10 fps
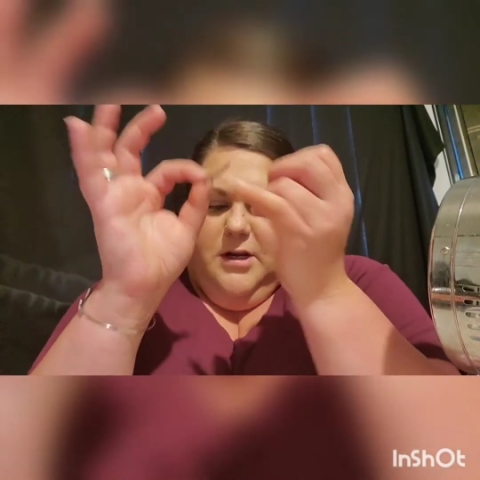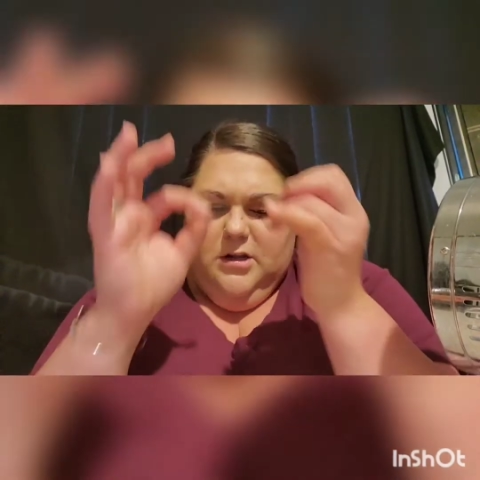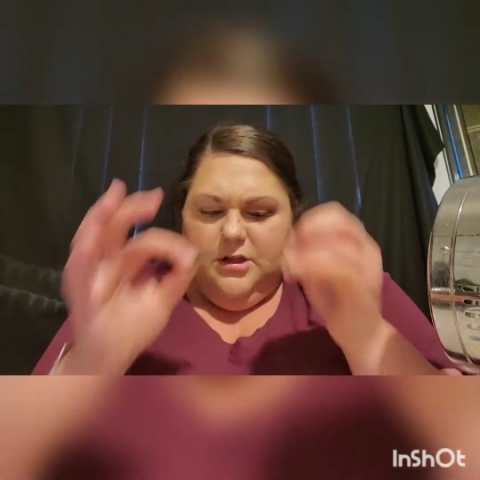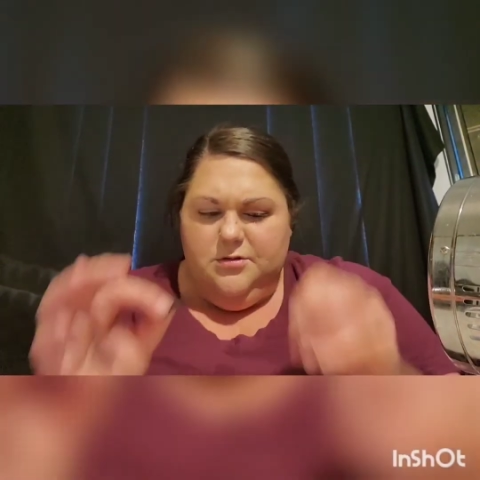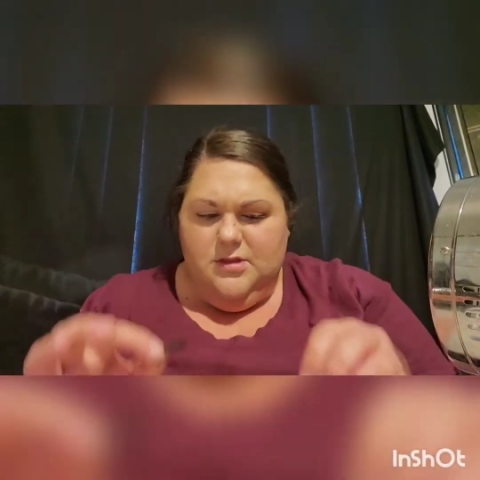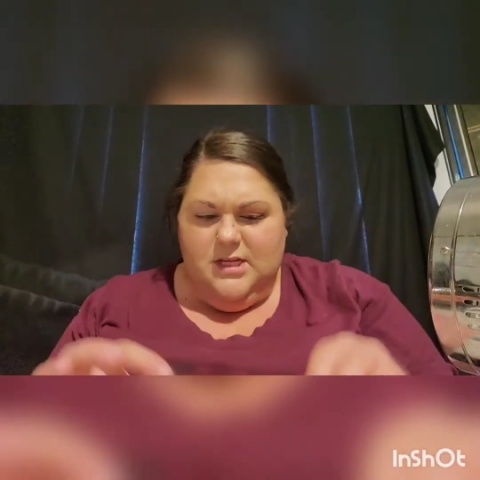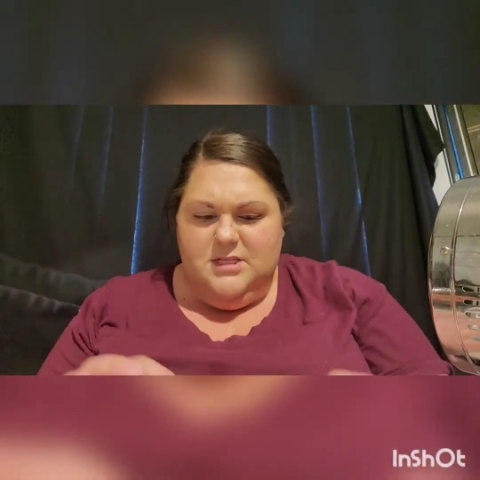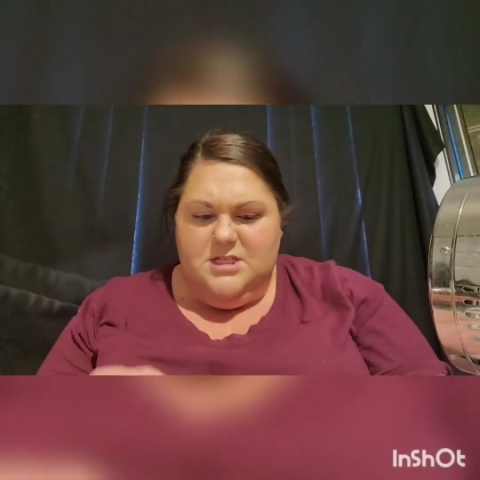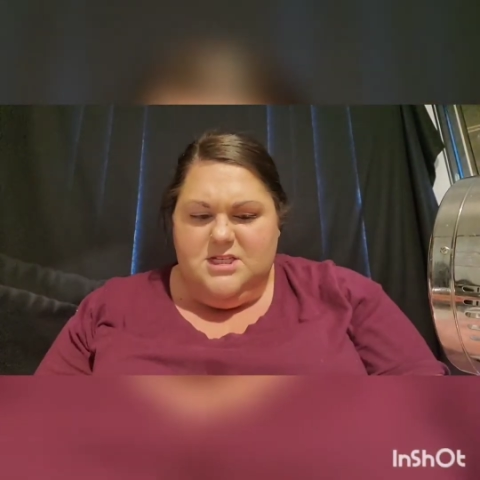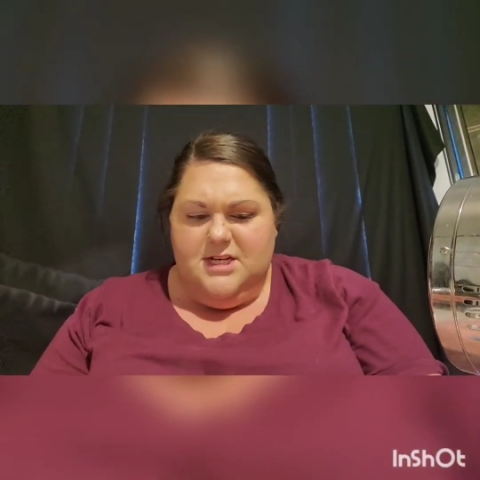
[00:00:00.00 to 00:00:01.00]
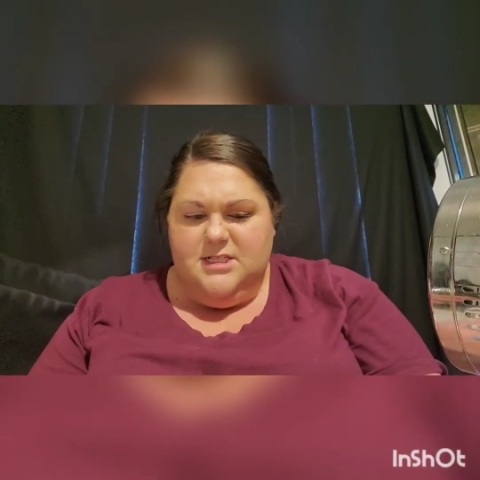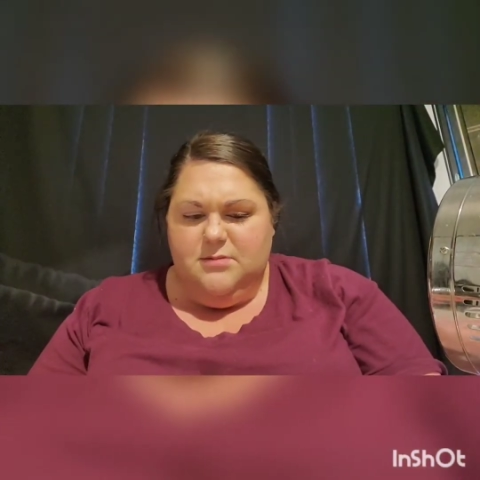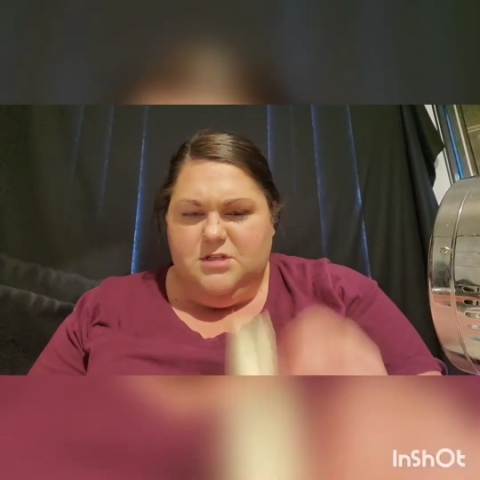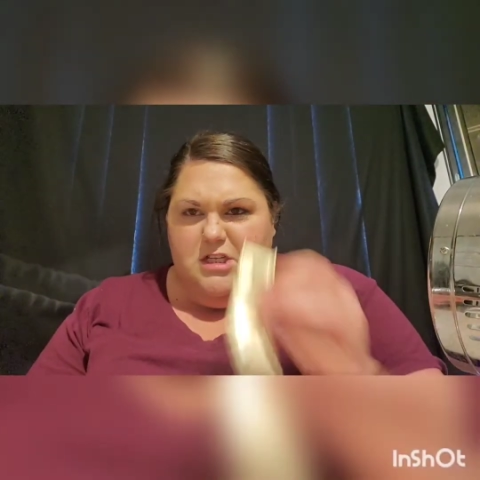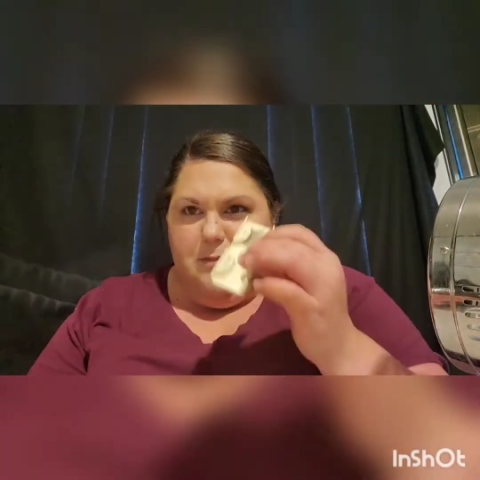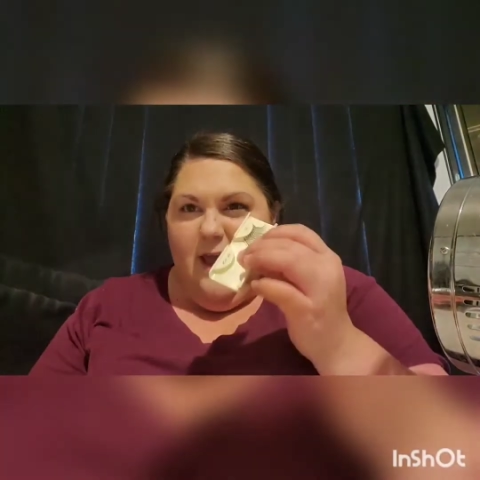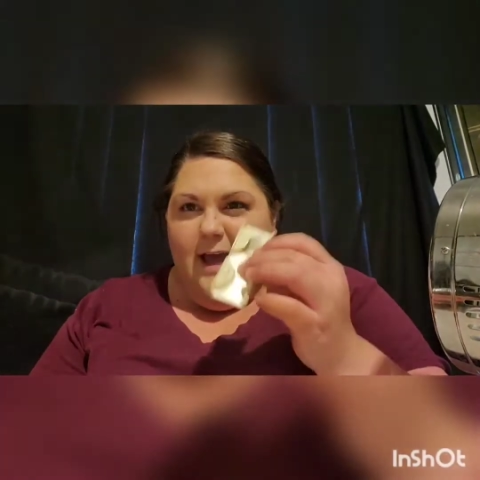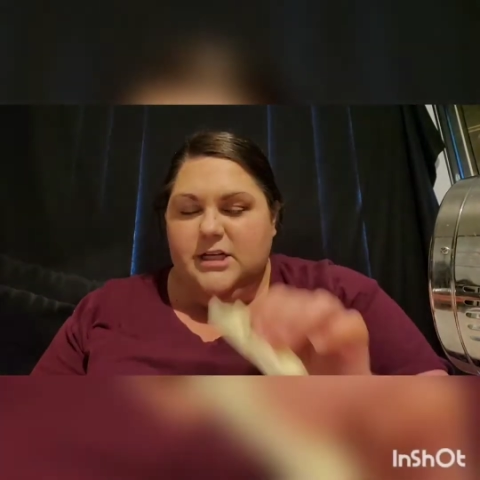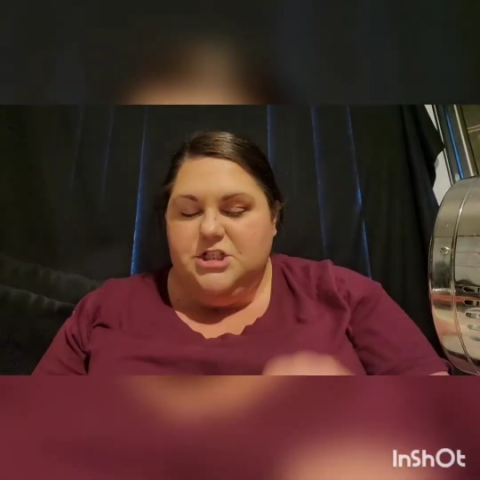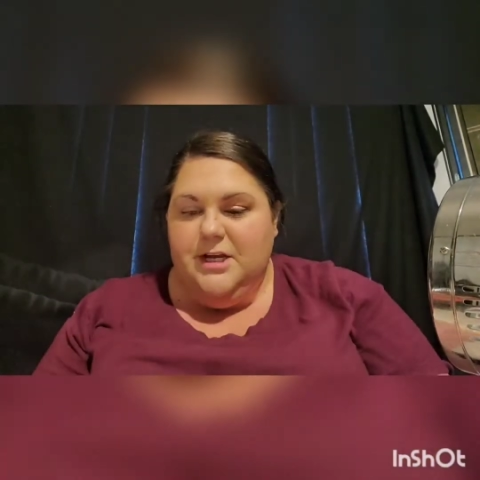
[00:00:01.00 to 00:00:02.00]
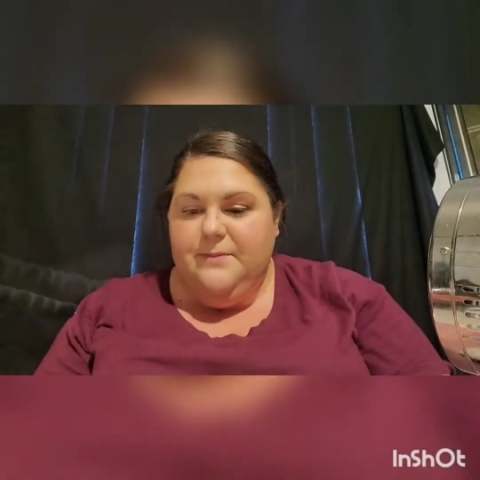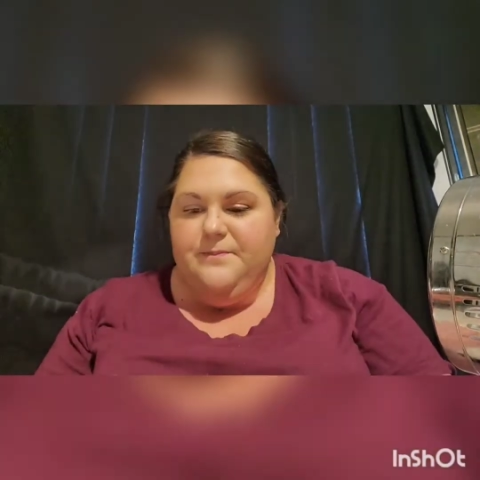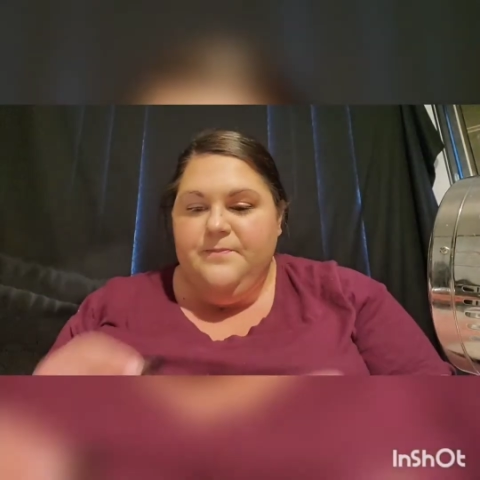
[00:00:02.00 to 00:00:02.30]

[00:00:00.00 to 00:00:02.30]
of glue that sticks them to the packaging.